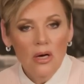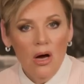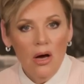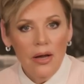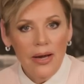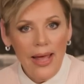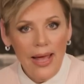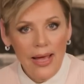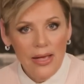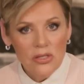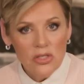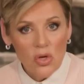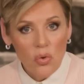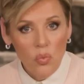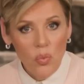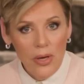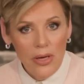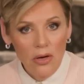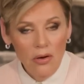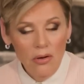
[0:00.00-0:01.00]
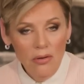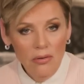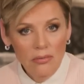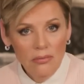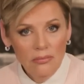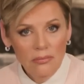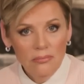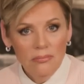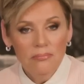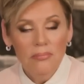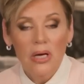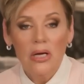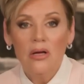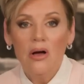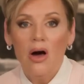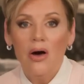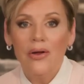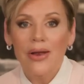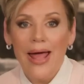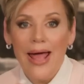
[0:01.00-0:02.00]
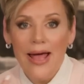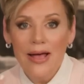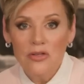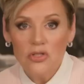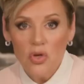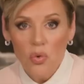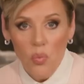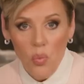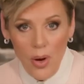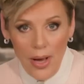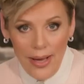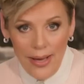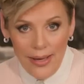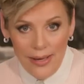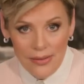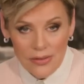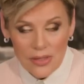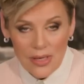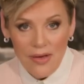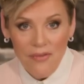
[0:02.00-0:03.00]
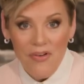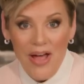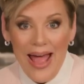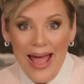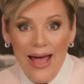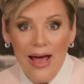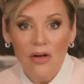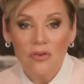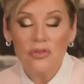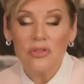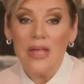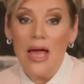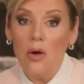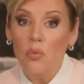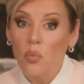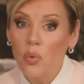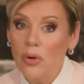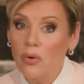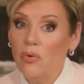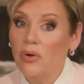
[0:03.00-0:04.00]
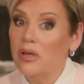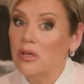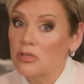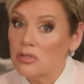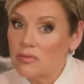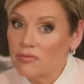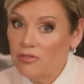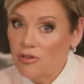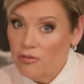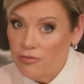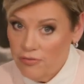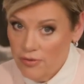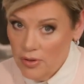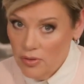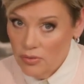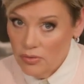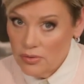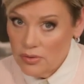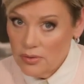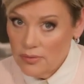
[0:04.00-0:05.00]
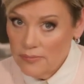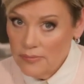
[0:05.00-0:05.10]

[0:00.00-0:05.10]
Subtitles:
God has a will, but God has a ways of how that will is fulfilled.